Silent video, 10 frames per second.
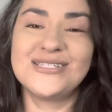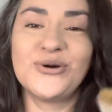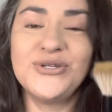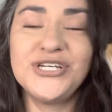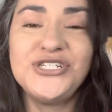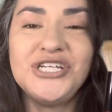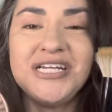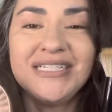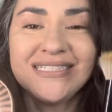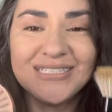Sonia
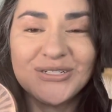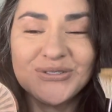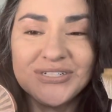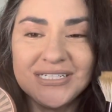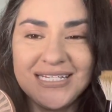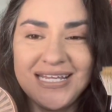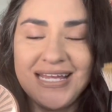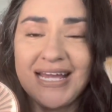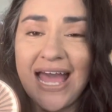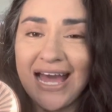G
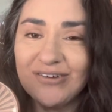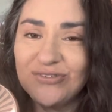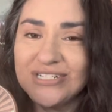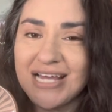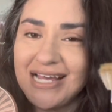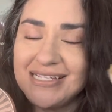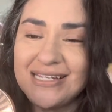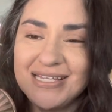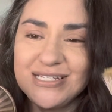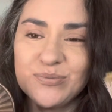literally
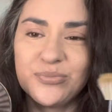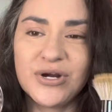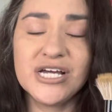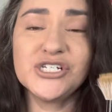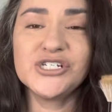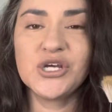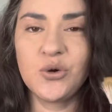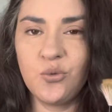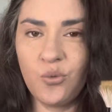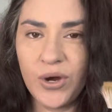advertised this brush
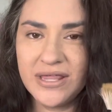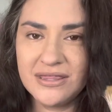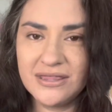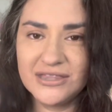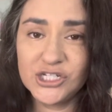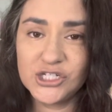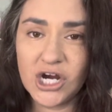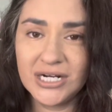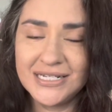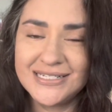with the
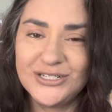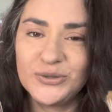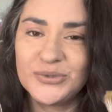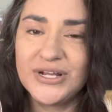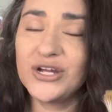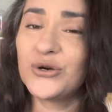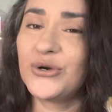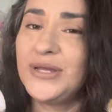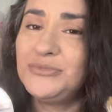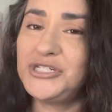Charlotte Tilbury
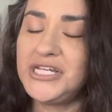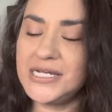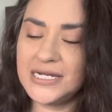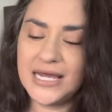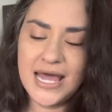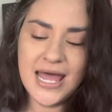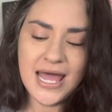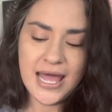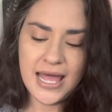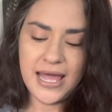Cream Cheek.
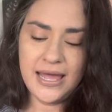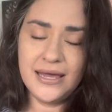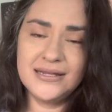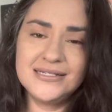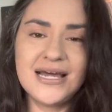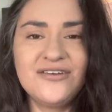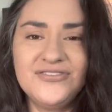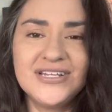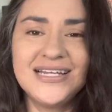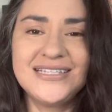And I
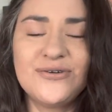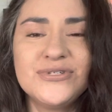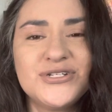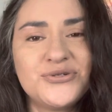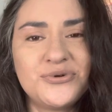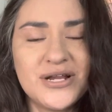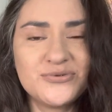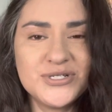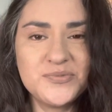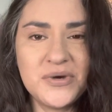feel like that was a direct
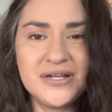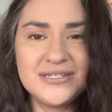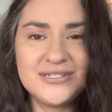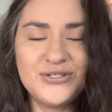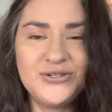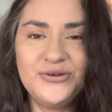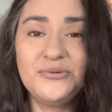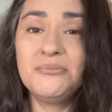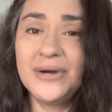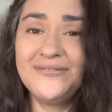response to
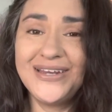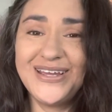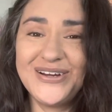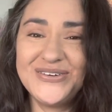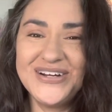my video.